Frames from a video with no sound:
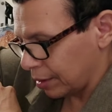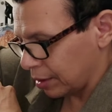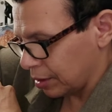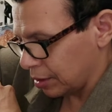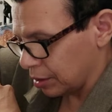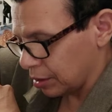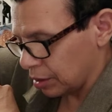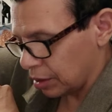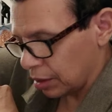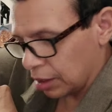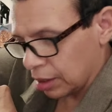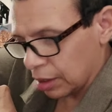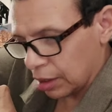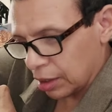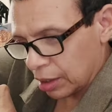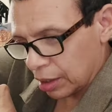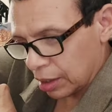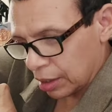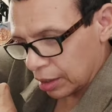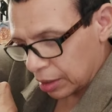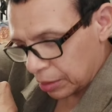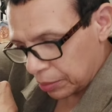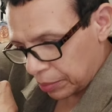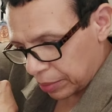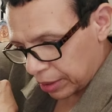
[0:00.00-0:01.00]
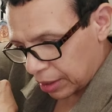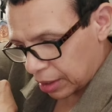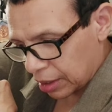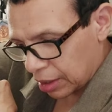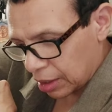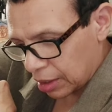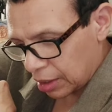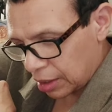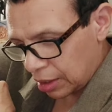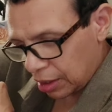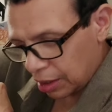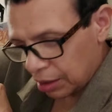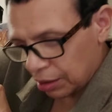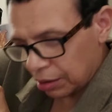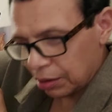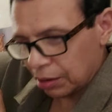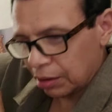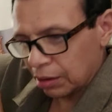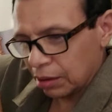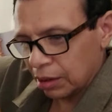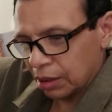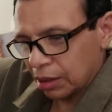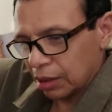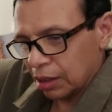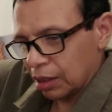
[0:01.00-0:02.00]
This is a Olympic
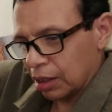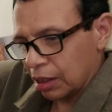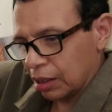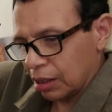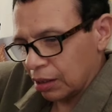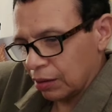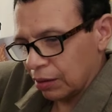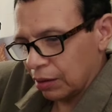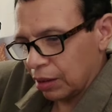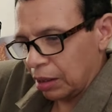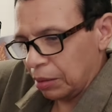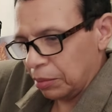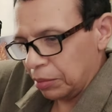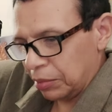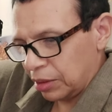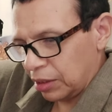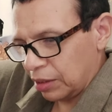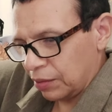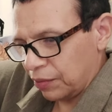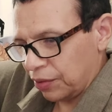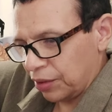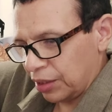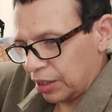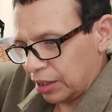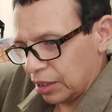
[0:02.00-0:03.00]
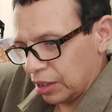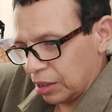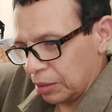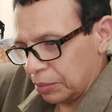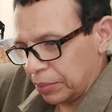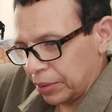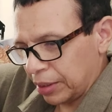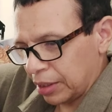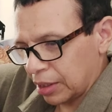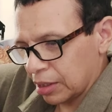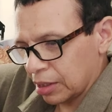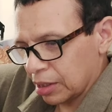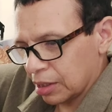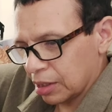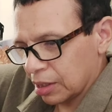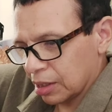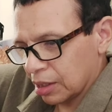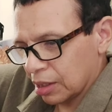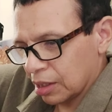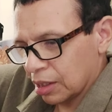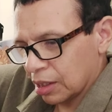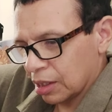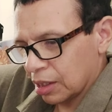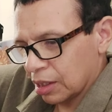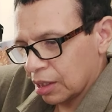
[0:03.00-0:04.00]
year um, for the Olympics?
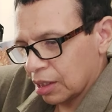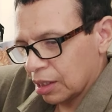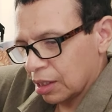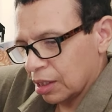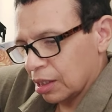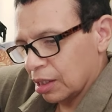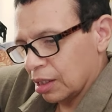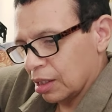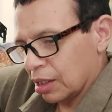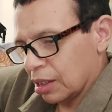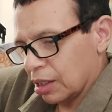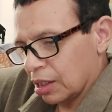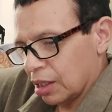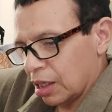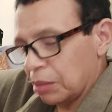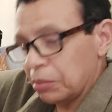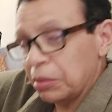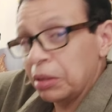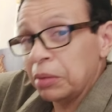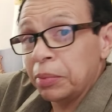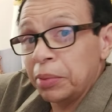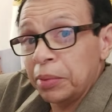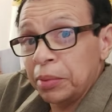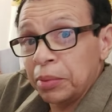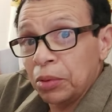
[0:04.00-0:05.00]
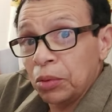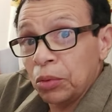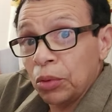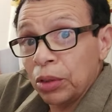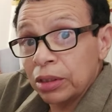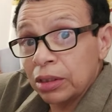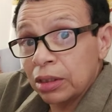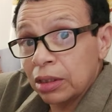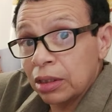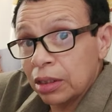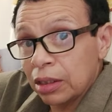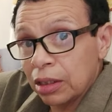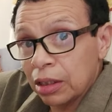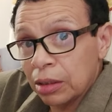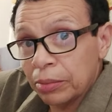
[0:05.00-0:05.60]
How many people watch the